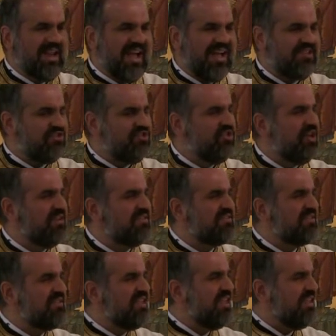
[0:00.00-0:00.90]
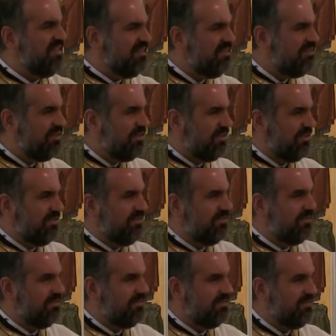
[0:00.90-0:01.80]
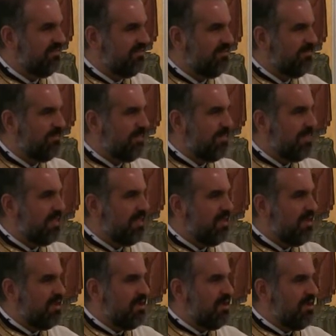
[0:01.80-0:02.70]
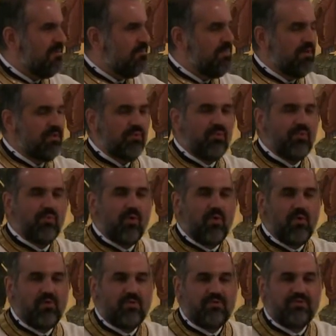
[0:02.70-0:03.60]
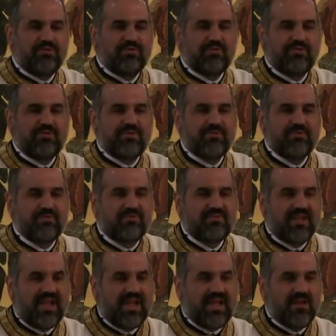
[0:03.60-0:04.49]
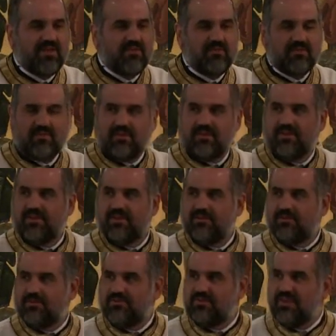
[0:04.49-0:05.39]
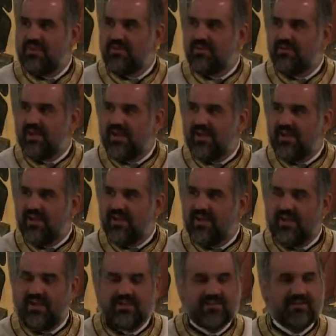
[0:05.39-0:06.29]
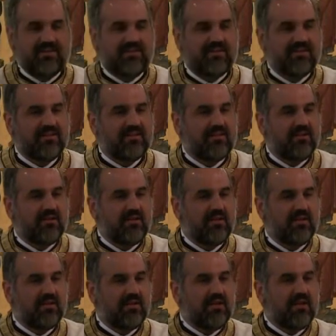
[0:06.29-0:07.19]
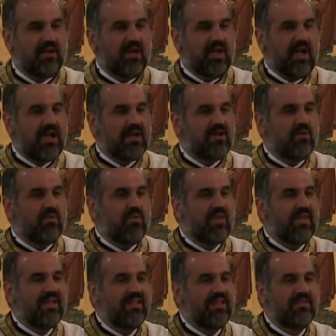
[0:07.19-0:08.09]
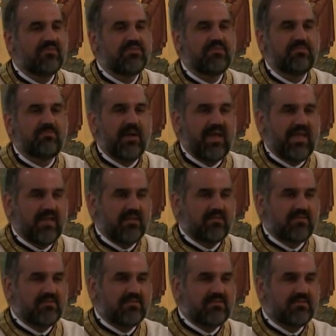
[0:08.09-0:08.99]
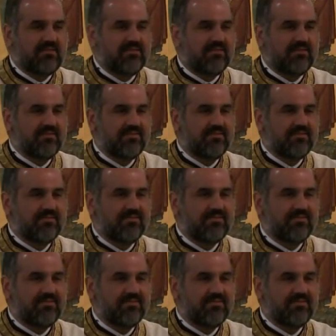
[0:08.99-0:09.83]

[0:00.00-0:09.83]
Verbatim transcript: Not just killed her, but rolled her through town, you see in her icon, on a wheel of spikes.